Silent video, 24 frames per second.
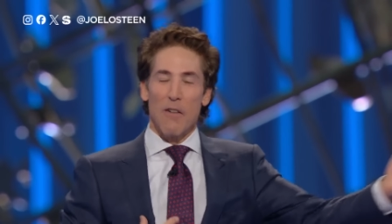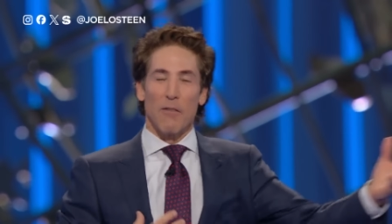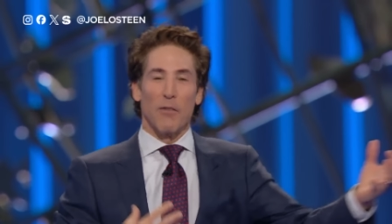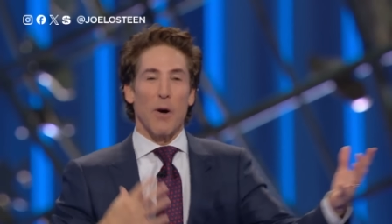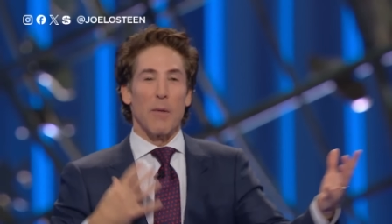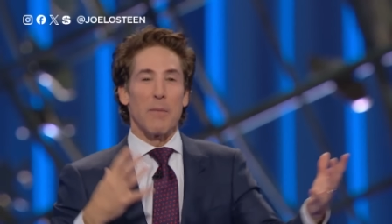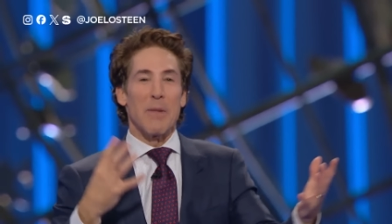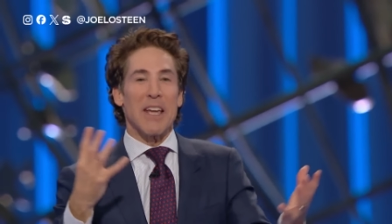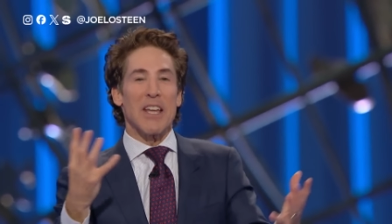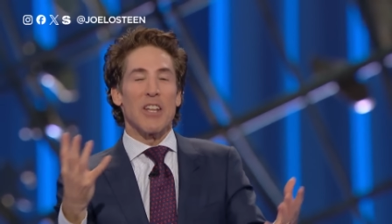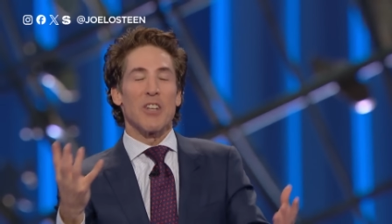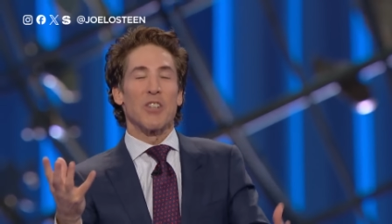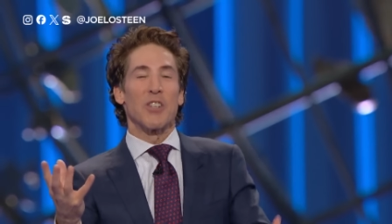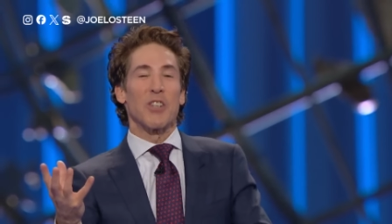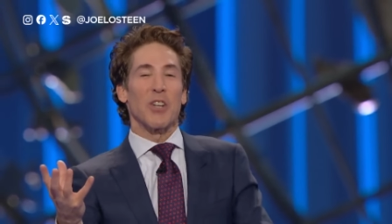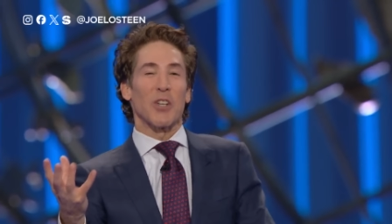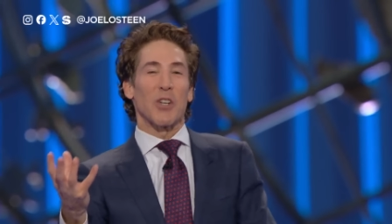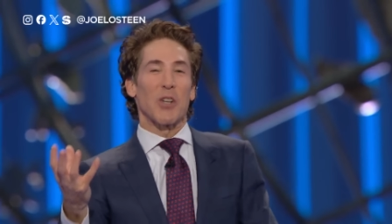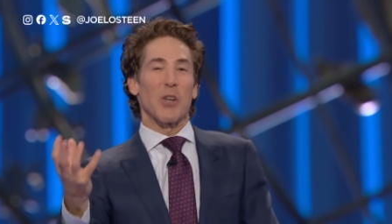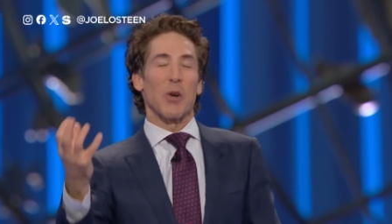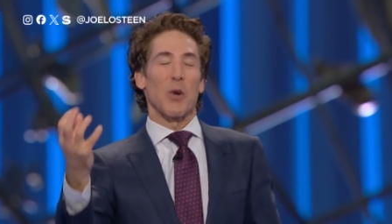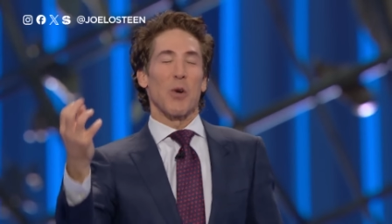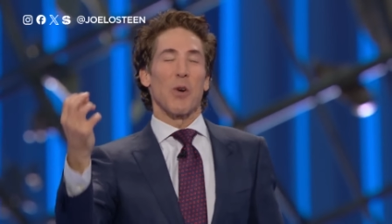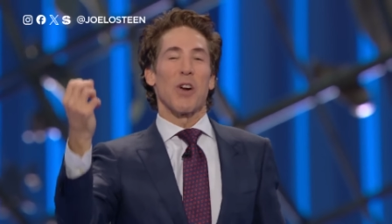from
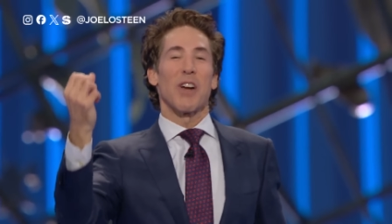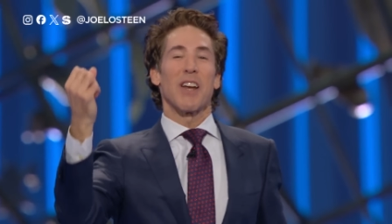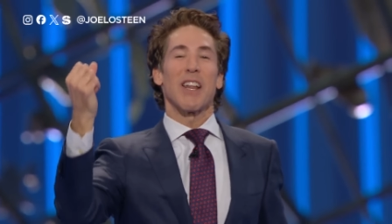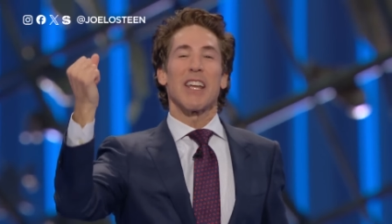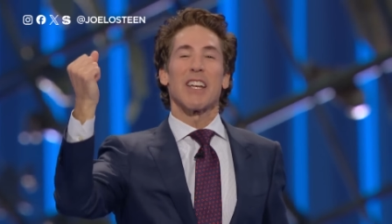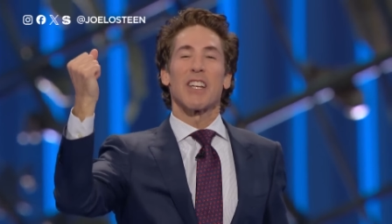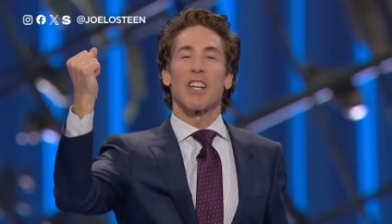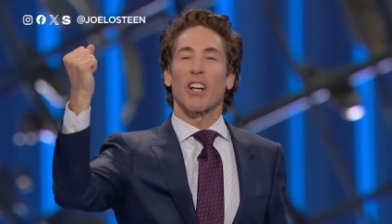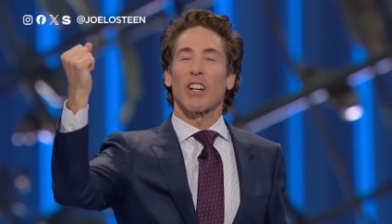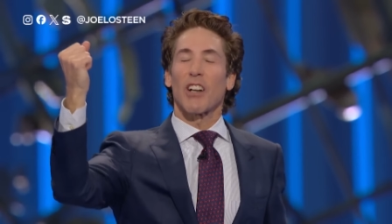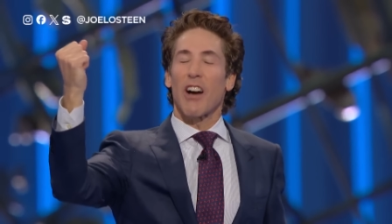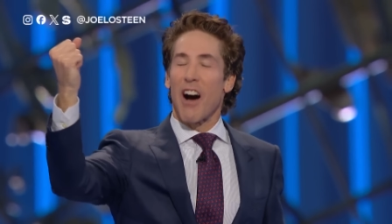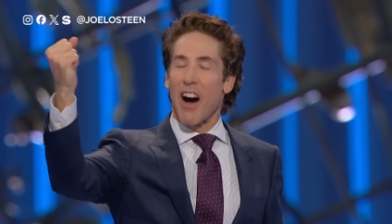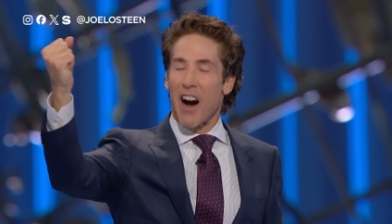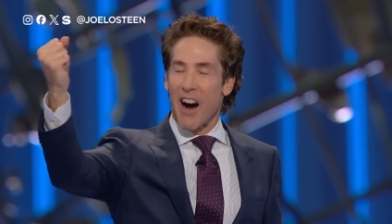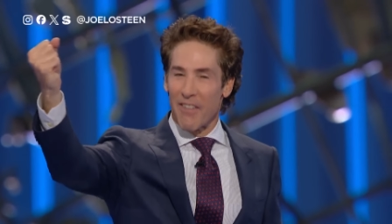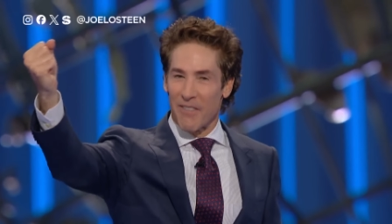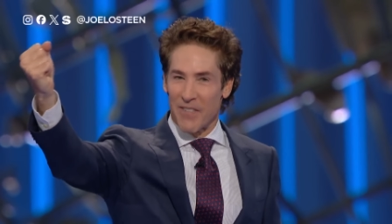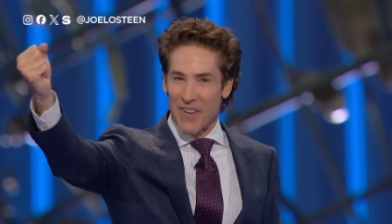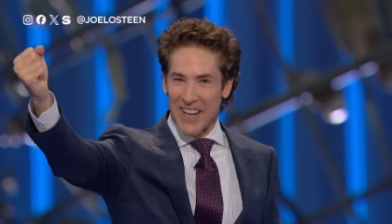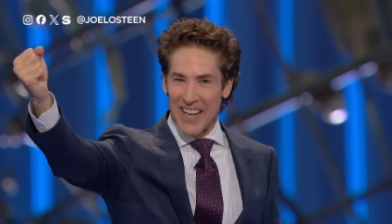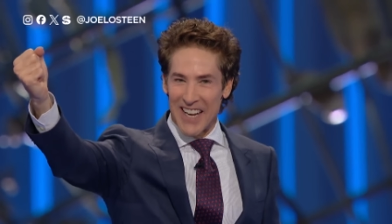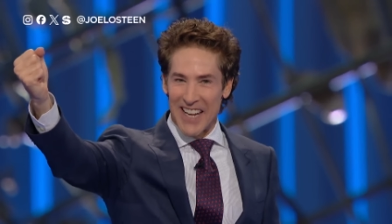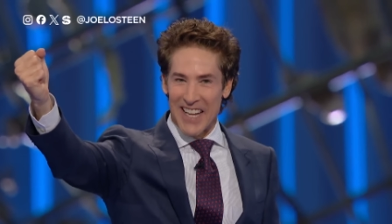insecurity to
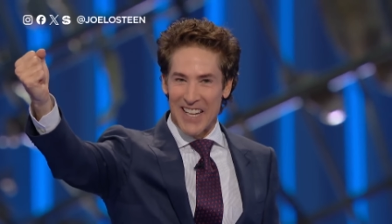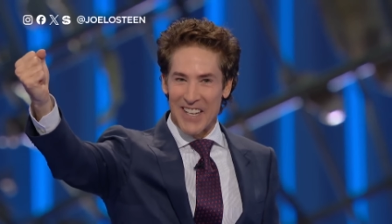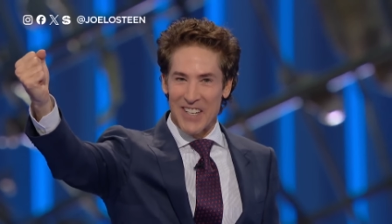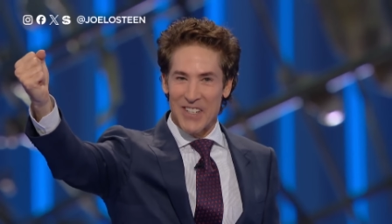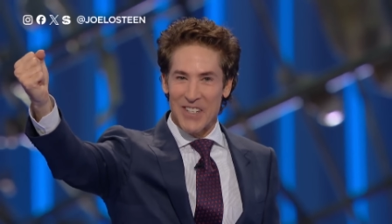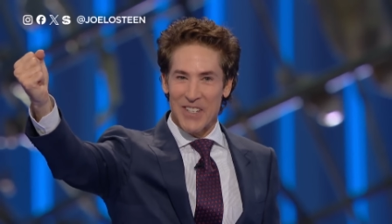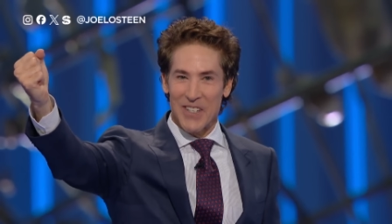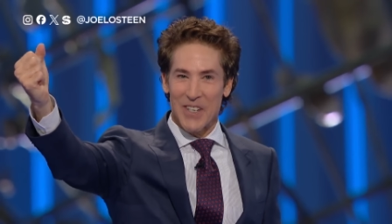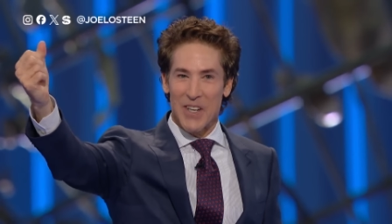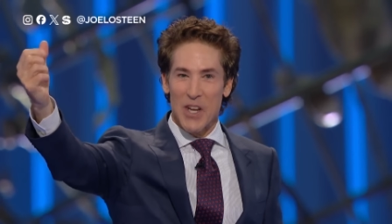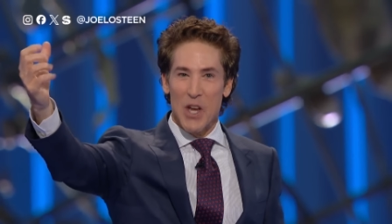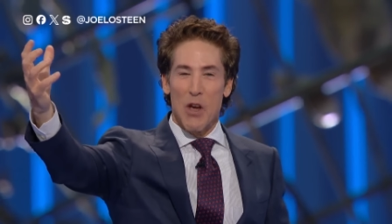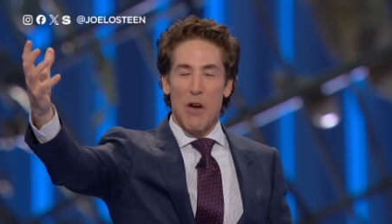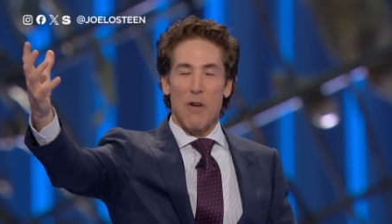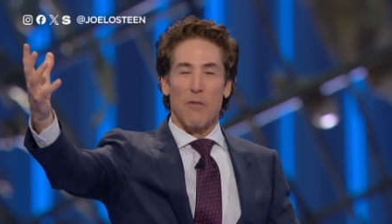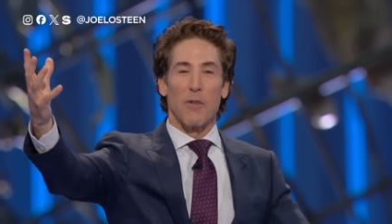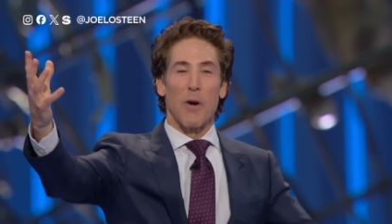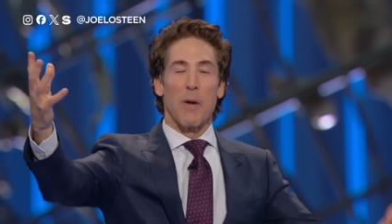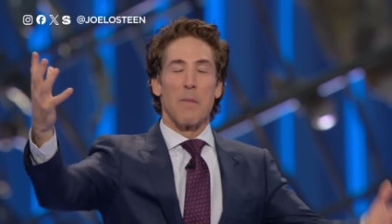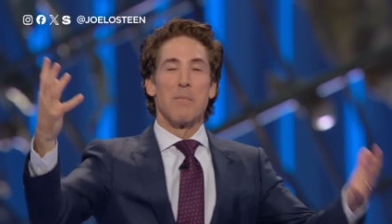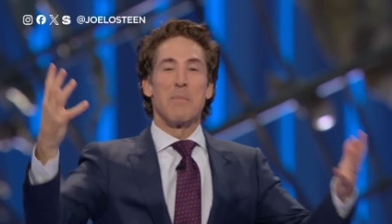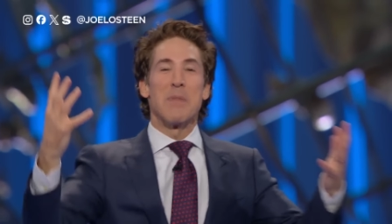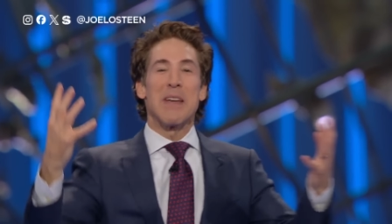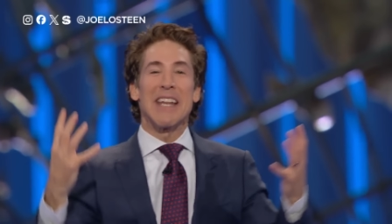confidence,
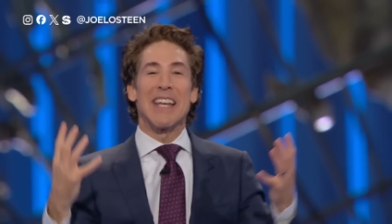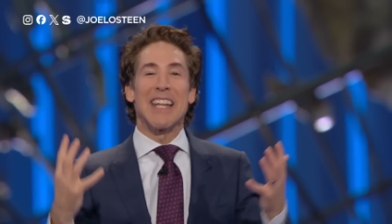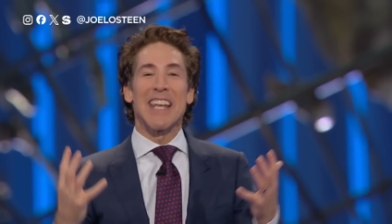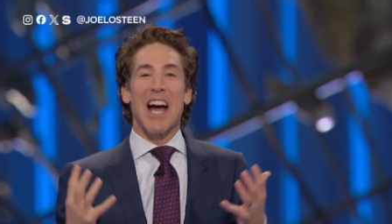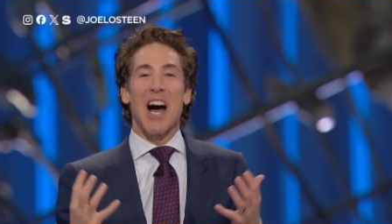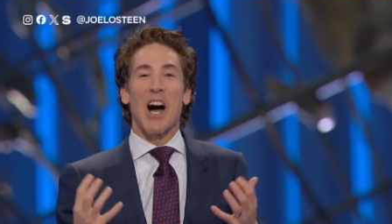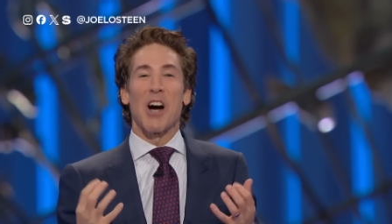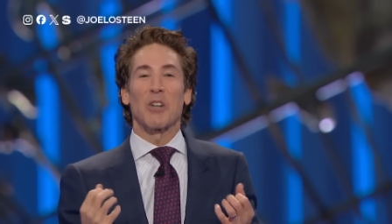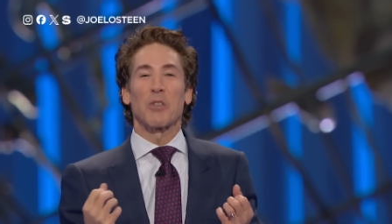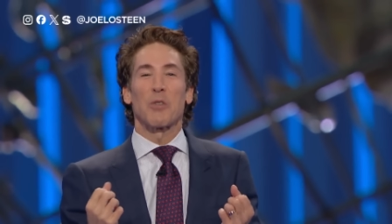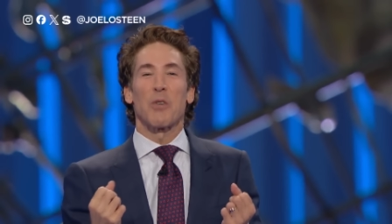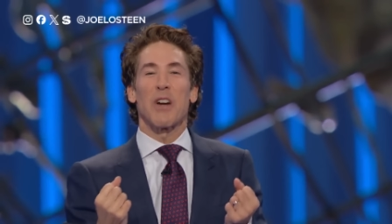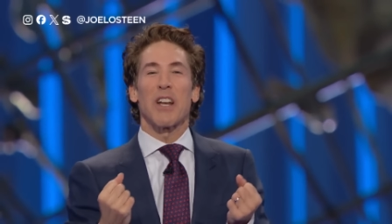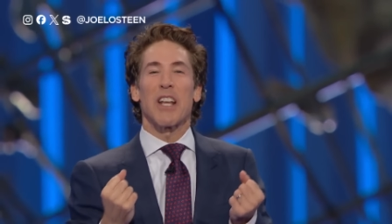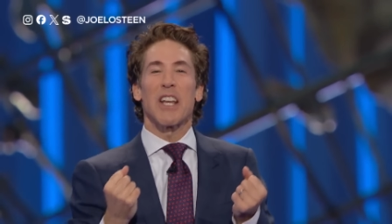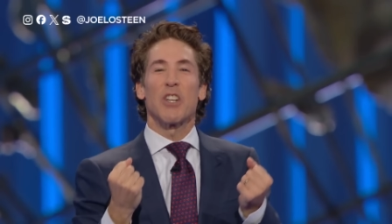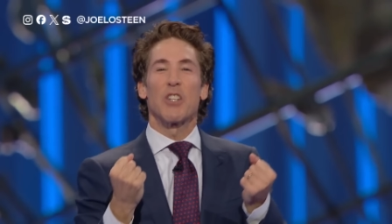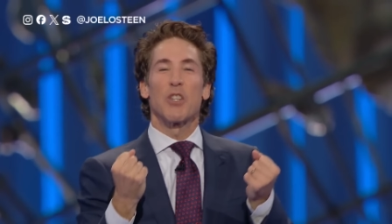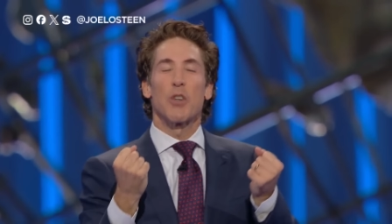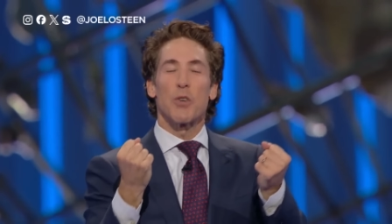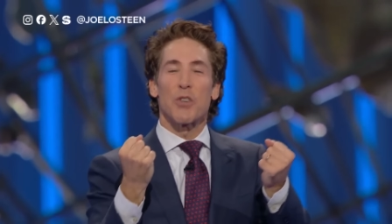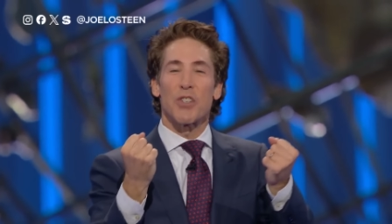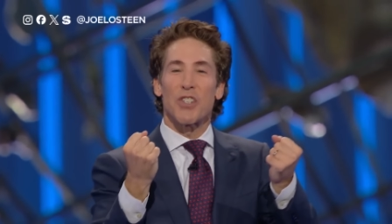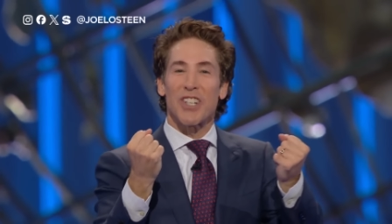from
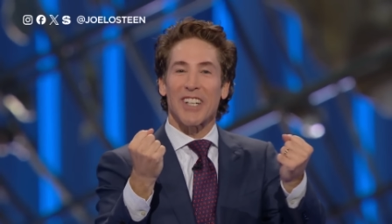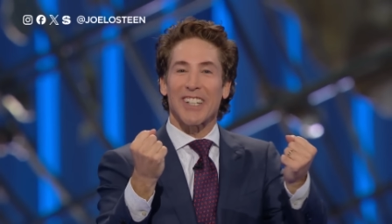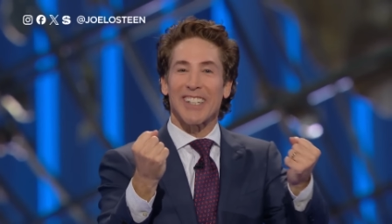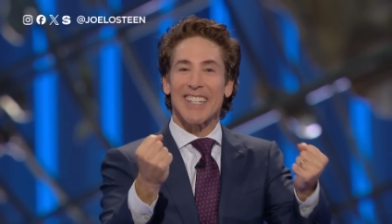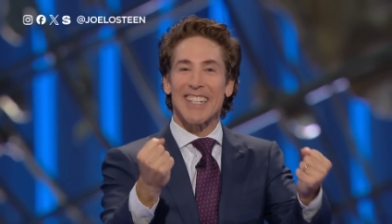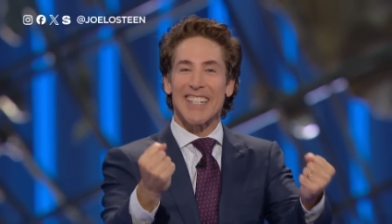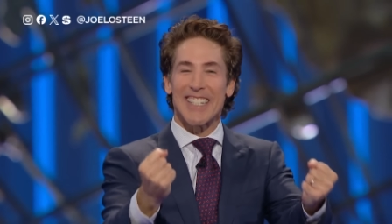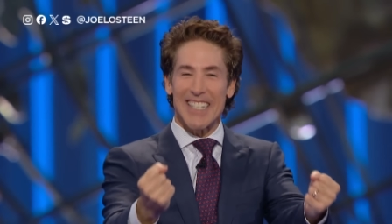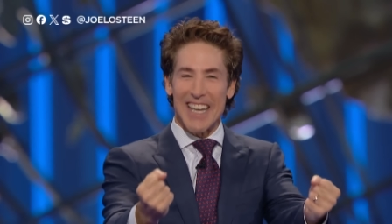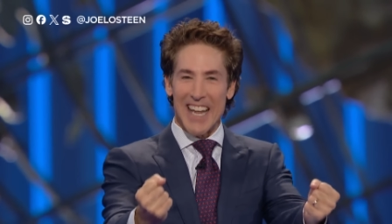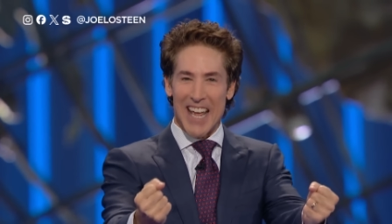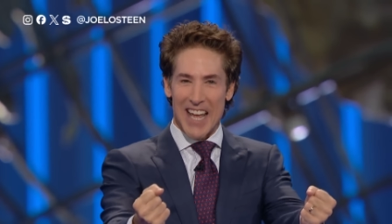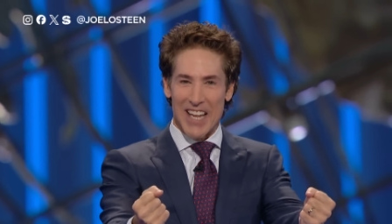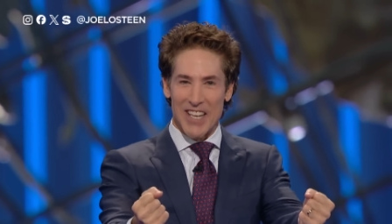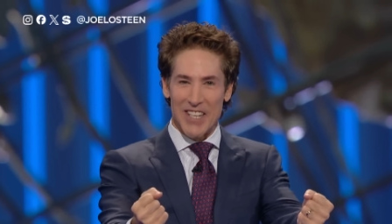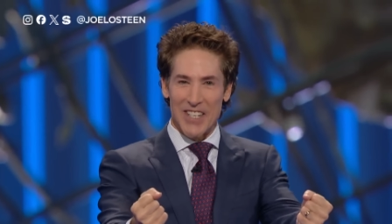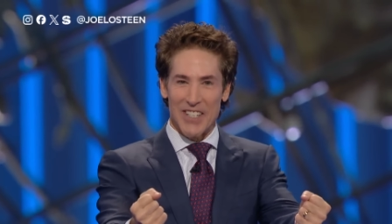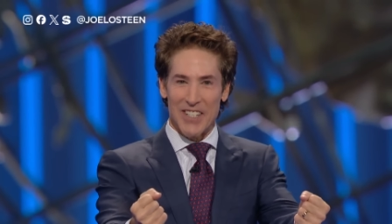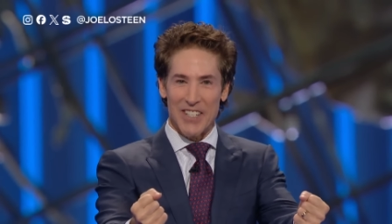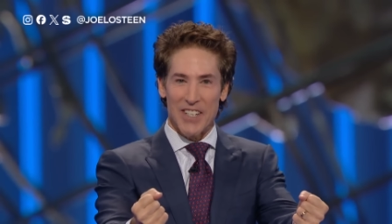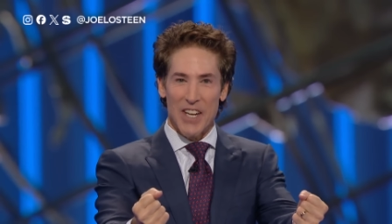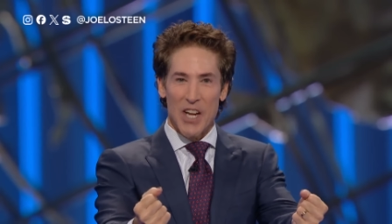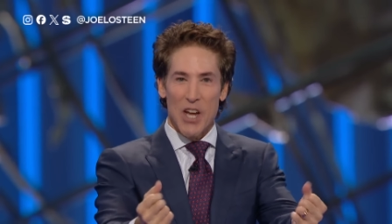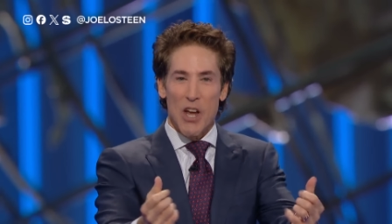mediocrity to
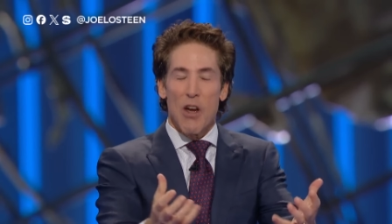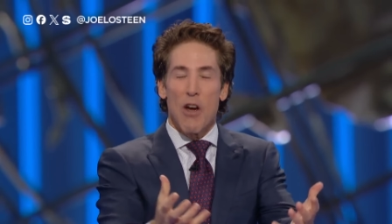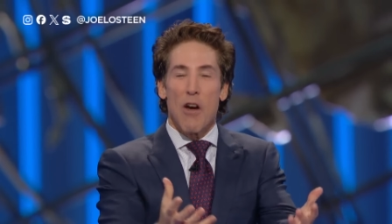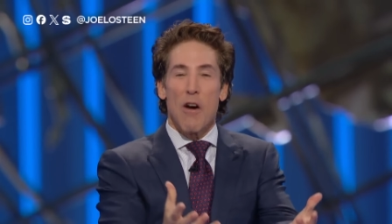success,